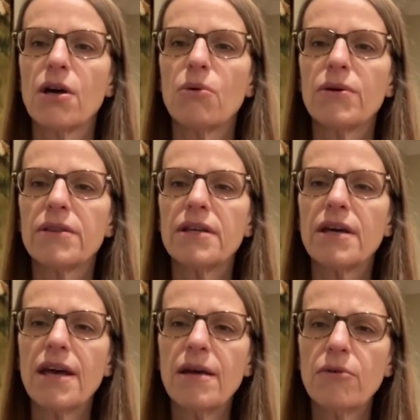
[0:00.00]
with the
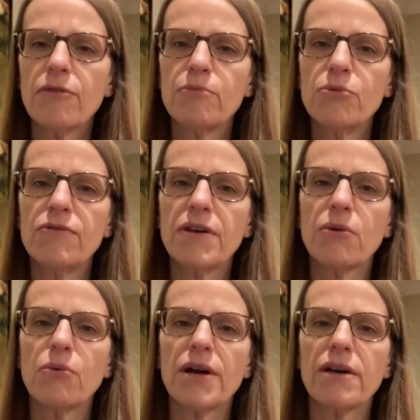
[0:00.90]
aim of moving
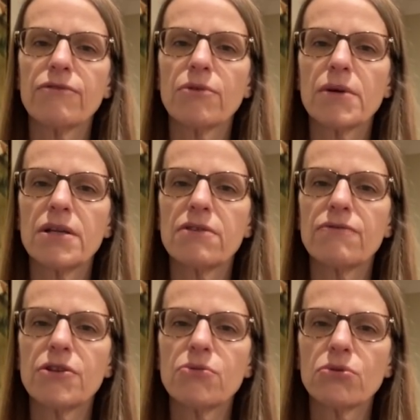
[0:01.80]
away from
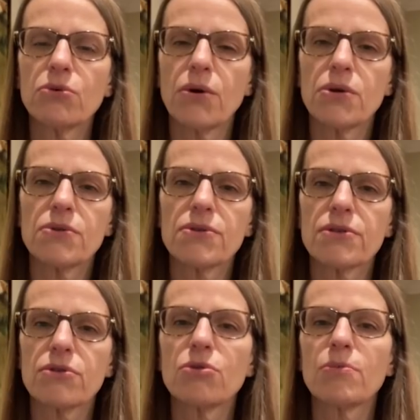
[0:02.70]
individual quotes
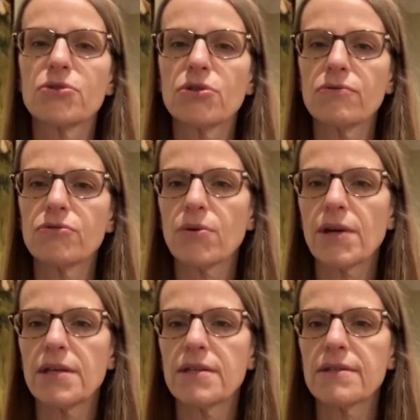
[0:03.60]
to observed
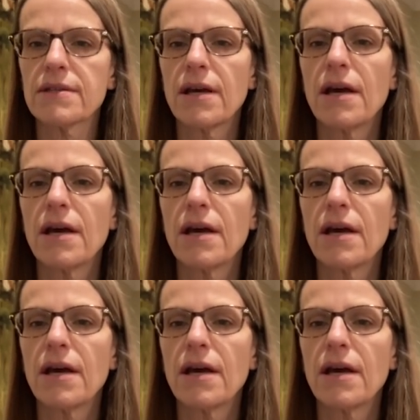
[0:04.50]
trades